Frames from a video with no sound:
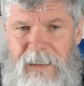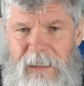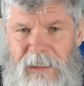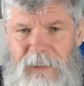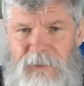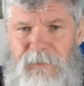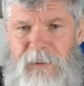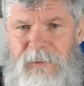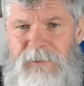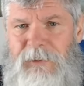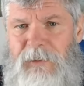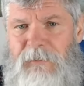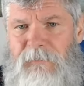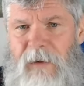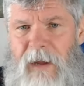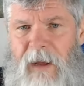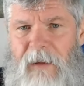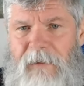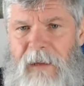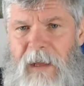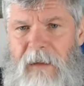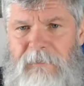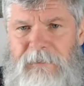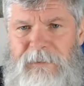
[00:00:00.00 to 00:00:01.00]
Addressing the
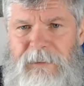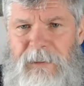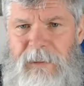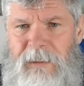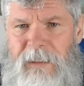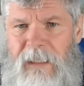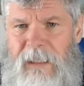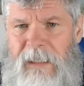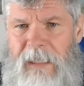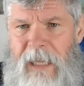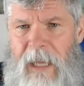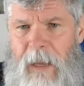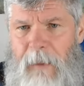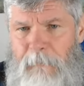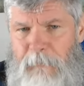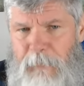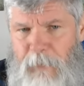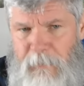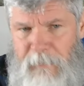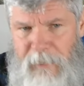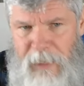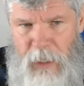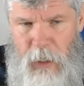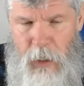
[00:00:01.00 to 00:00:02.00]
crowd, Gauteng
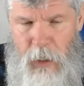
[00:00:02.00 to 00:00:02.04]
Premier